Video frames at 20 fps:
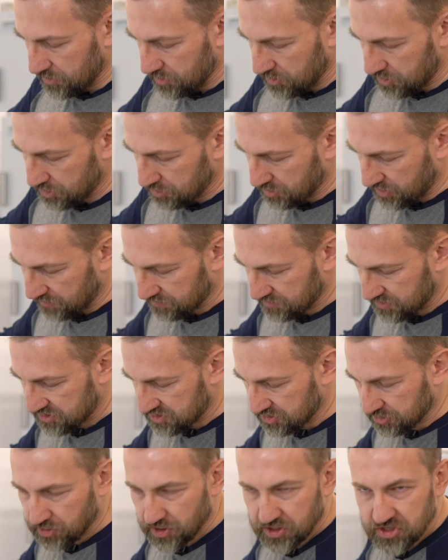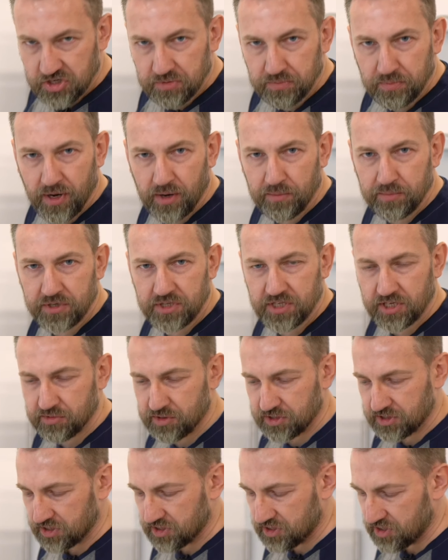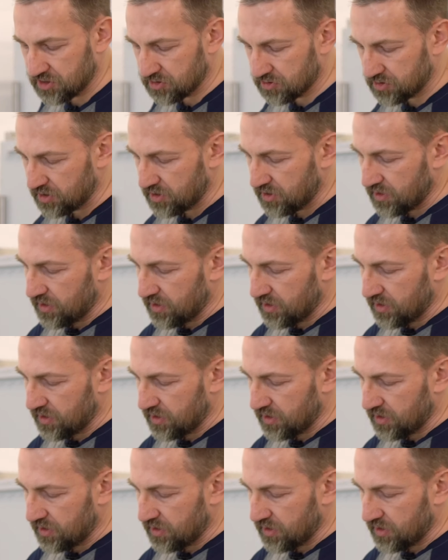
You have the circulation pump integrated here.